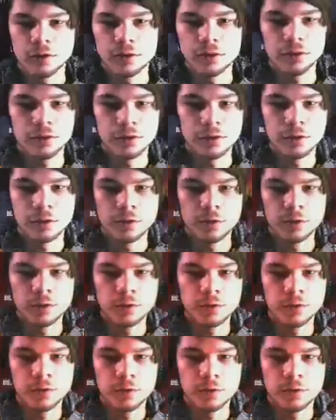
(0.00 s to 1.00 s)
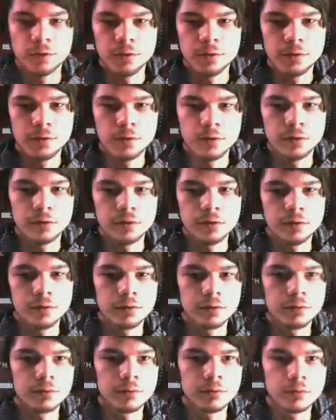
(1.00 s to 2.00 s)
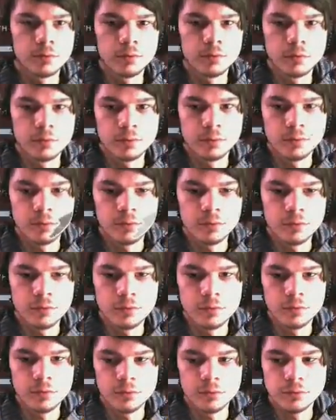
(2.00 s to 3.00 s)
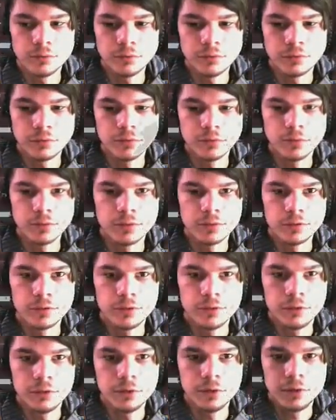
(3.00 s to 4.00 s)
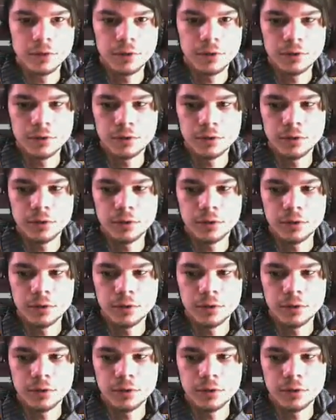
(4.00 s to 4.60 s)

(silence)